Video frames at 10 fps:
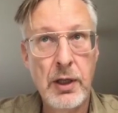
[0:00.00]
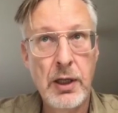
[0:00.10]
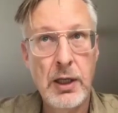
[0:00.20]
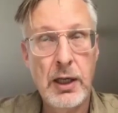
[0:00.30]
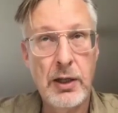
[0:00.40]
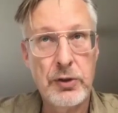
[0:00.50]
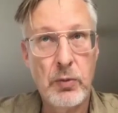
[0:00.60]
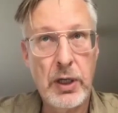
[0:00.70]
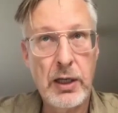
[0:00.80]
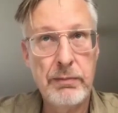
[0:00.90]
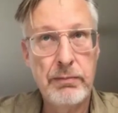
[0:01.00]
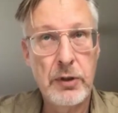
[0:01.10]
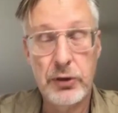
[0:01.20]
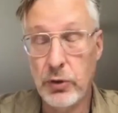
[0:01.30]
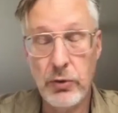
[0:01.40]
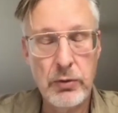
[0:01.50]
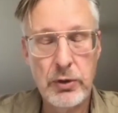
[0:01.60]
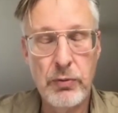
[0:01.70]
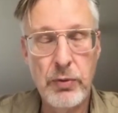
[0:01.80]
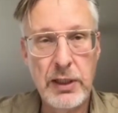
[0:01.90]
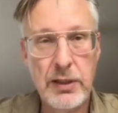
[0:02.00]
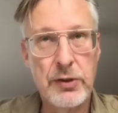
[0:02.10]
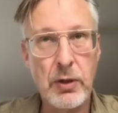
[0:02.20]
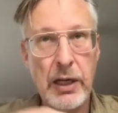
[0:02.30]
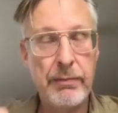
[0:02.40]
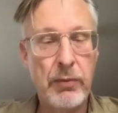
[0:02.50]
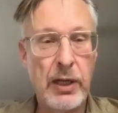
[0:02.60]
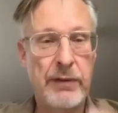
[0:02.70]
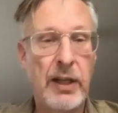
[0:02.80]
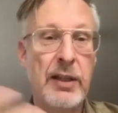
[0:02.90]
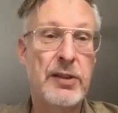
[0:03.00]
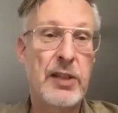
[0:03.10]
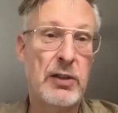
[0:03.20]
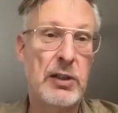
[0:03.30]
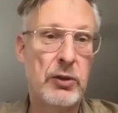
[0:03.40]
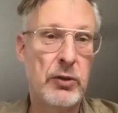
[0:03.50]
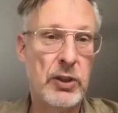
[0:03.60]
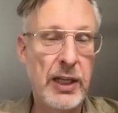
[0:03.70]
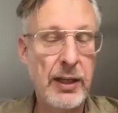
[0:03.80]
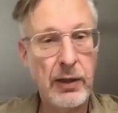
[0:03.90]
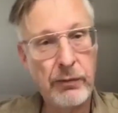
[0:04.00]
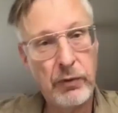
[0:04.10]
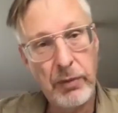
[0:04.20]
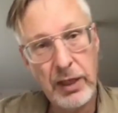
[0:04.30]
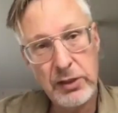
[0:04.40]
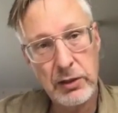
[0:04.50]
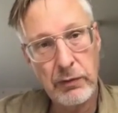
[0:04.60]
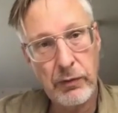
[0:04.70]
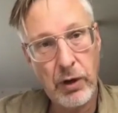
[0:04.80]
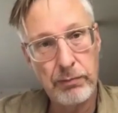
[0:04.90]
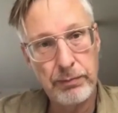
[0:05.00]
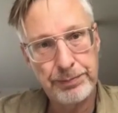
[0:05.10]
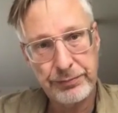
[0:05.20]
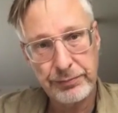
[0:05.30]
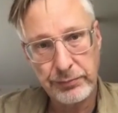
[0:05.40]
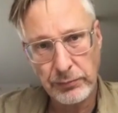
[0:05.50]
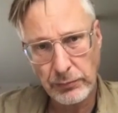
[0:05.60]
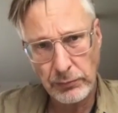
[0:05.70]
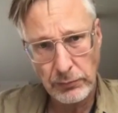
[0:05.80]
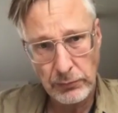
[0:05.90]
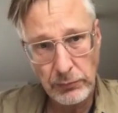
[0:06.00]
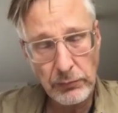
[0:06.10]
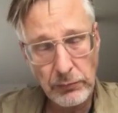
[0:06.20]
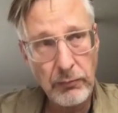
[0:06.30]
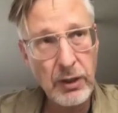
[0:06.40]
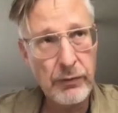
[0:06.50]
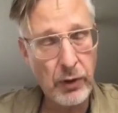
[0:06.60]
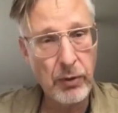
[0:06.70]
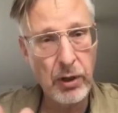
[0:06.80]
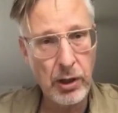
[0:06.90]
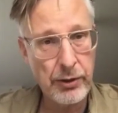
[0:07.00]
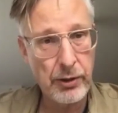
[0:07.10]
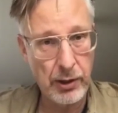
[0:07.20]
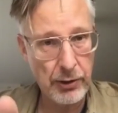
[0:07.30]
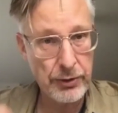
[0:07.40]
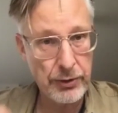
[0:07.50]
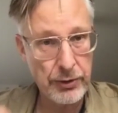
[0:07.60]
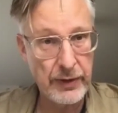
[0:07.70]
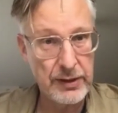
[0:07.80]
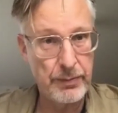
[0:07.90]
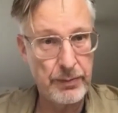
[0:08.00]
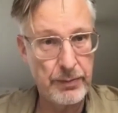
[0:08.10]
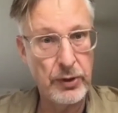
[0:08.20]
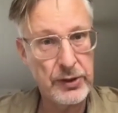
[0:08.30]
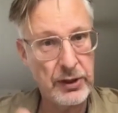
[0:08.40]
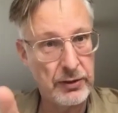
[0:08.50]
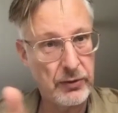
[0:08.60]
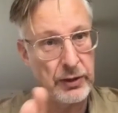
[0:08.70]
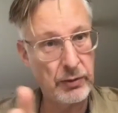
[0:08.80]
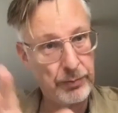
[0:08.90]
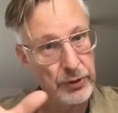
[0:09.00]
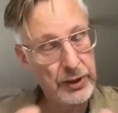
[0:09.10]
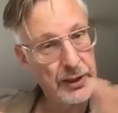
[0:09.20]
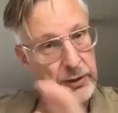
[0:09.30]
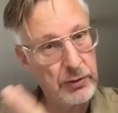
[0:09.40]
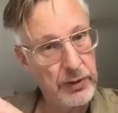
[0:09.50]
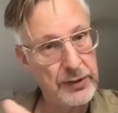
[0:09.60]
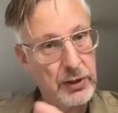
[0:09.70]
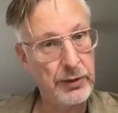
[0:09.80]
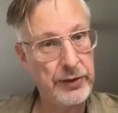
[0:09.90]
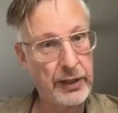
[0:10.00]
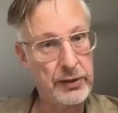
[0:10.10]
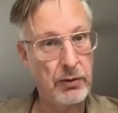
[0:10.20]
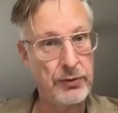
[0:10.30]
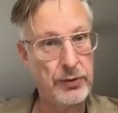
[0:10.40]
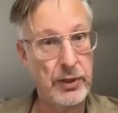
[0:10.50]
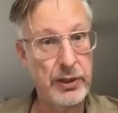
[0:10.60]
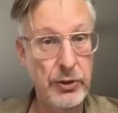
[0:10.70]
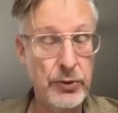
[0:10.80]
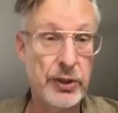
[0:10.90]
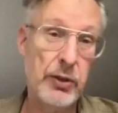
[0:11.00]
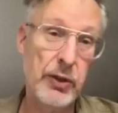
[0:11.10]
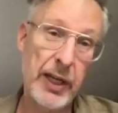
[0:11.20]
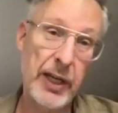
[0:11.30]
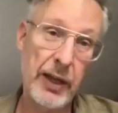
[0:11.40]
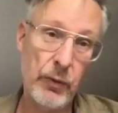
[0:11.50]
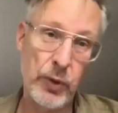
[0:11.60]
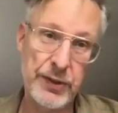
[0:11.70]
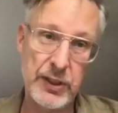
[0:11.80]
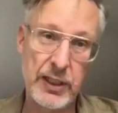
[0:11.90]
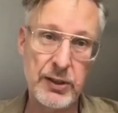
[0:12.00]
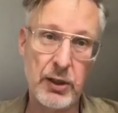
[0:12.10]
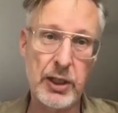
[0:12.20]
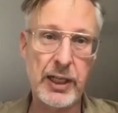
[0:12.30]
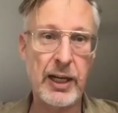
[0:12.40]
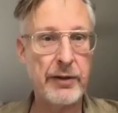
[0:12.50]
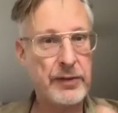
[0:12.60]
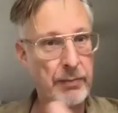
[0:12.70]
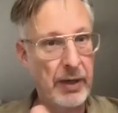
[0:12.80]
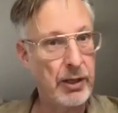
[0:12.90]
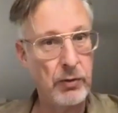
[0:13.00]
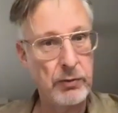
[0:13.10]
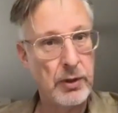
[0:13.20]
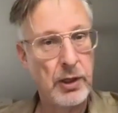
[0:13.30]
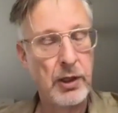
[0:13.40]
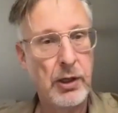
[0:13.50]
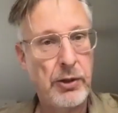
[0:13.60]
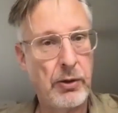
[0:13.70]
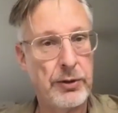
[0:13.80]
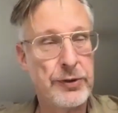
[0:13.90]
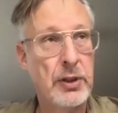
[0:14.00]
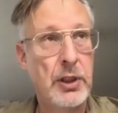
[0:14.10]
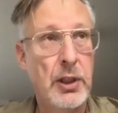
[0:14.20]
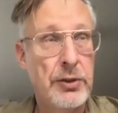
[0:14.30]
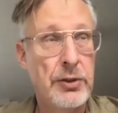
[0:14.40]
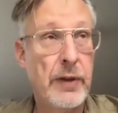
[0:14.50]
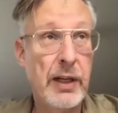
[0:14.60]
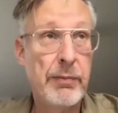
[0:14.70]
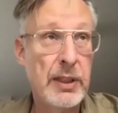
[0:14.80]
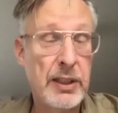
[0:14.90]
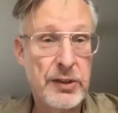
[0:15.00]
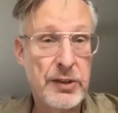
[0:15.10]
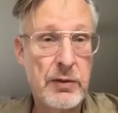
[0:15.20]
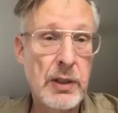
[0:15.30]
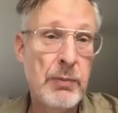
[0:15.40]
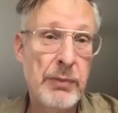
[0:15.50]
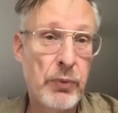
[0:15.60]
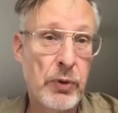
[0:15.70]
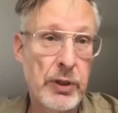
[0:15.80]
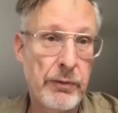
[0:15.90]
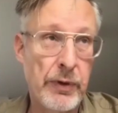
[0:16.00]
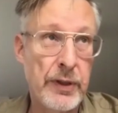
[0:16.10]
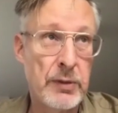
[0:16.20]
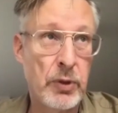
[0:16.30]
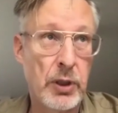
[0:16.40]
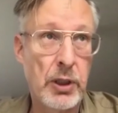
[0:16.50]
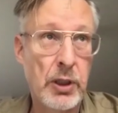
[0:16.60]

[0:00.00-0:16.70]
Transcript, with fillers: Uh, so what I uh, to to read. So I, what I've done is actually to take the information from from a lot a lot of these books and try to put it into this context also and use it together with Stieg's archives and my own thoughts. So they have been extremely important for this book.